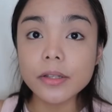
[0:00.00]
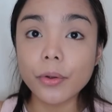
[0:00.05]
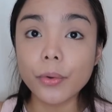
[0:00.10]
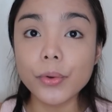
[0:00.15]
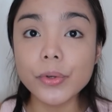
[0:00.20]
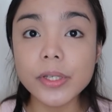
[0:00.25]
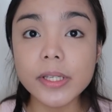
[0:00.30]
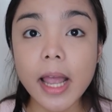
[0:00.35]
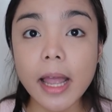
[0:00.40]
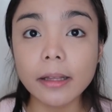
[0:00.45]

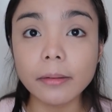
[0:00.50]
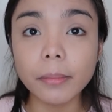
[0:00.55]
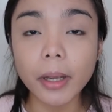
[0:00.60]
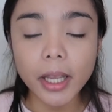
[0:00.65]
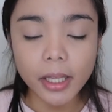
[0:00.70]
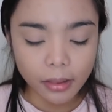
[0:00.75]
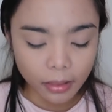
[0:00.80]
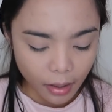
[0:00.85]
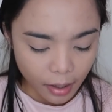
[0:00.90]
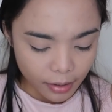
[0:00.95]
To set
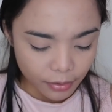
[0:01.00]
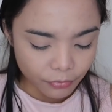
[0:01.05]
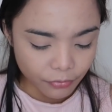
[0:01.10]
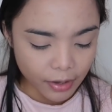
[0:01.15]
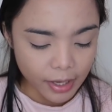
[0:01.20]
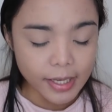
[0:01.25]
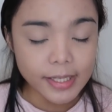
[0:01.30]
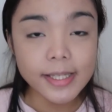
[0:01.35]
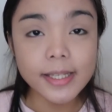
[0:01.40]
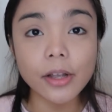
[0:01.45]
my entire
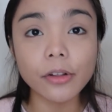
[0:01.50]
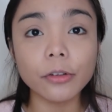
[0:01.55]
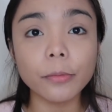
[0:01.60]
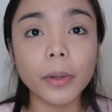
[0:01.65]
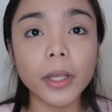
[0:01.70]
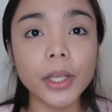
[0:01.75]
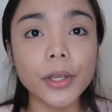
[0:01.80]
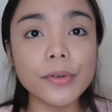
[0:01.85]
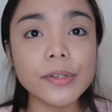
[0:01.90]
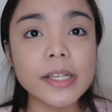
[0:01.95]
face,
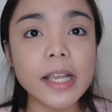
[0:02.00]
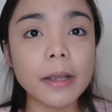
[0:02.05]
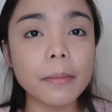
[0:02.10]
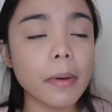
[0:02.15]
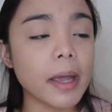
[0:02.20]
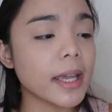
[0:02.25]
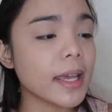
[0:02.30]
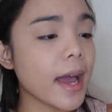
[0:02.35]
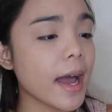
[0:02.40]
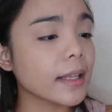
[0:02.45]
I'll be using
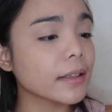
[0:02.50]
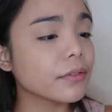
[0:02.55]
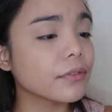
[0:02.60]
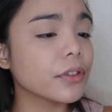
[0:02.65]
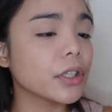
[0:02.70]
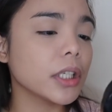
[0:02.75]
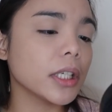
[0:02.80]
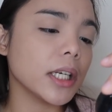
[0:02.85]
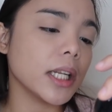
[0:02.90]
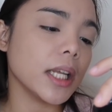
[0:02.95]
my Kat
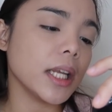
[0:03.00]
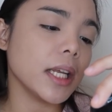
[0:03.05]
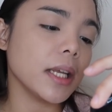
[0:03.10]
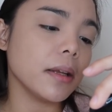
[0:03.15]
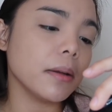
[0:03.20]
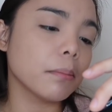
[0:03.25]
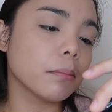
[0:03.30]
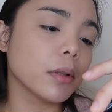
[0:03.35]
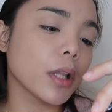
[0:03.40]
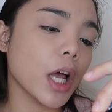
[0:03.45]
Von
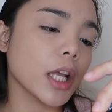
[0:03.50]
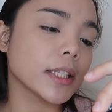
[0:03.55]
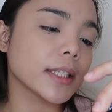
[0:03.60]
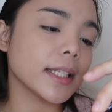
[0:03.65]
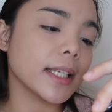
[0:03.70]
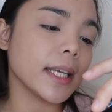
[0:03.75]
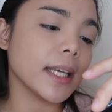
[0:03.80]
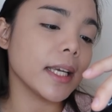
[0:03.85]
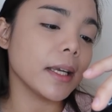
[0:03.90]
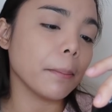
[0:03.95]
D
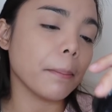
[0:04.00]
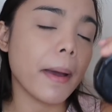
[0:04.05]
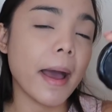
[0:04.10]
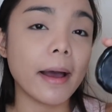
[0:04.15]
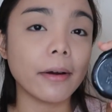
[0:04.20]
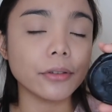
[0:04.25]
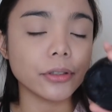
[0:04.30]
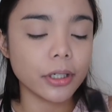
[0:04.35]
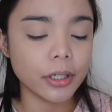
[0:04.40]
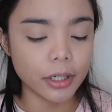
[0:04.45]
Blotting
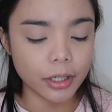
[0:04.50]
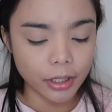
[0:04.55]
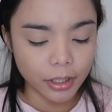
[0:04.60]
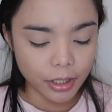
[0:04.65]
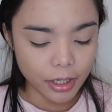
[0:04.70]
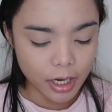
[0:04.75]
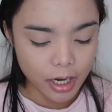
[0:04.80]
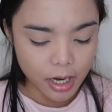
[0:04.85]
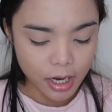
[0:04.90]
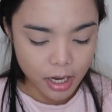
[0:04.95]

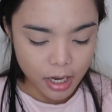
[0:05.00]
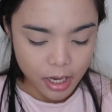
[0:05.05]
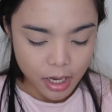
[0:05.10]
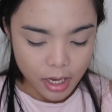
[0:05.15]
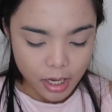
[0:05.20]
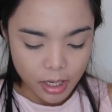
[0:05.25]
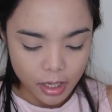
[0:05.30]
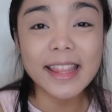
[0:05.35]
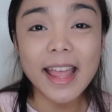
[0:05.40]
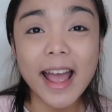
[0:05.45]
Powder.
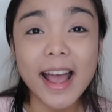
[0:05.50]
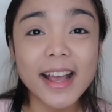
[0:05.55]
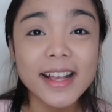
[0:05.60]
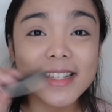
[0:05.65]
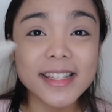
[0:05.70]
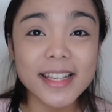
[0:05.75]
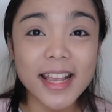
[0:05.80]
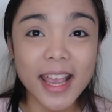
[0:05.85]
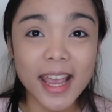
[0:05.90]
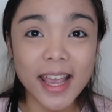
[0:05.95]
It
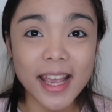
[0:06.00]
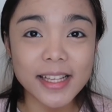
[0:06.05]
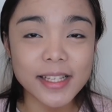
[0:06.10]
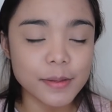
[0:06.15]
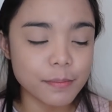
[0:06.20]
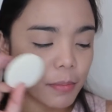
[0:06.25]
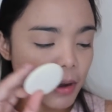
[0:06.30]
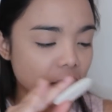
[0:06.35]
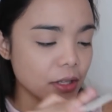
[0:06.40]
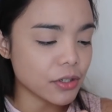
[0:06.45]
has a
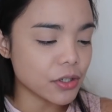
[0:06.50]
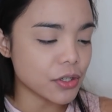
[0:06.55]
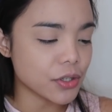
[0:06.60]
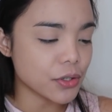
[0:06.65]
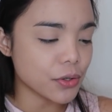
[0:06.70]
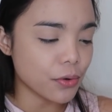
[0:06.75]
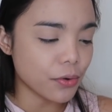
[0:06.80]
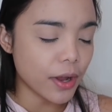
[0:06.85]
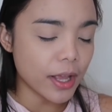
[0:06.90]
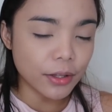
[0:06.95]
sponge.
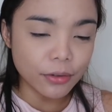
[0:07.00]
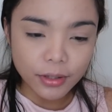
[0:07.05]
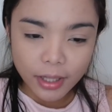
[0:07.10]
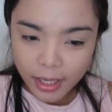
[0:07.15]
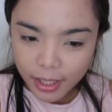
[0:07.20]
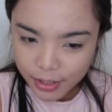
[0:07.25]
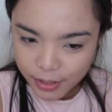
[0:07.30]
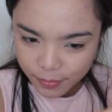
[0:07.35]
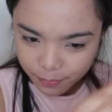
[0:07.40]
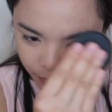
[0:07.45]
So, ito
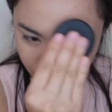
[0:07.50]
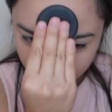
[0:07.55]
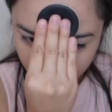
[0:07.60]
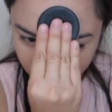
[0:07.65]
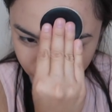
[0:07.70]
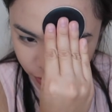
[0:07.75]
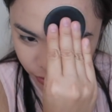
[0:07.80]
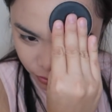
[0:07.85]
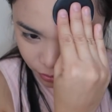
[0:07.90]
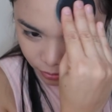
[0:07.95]
na lang
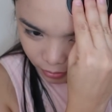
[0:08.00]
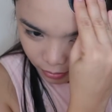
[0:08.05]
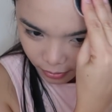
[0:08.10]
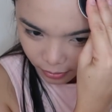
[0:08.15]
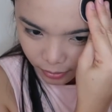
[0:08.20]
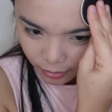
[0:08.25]
sponge.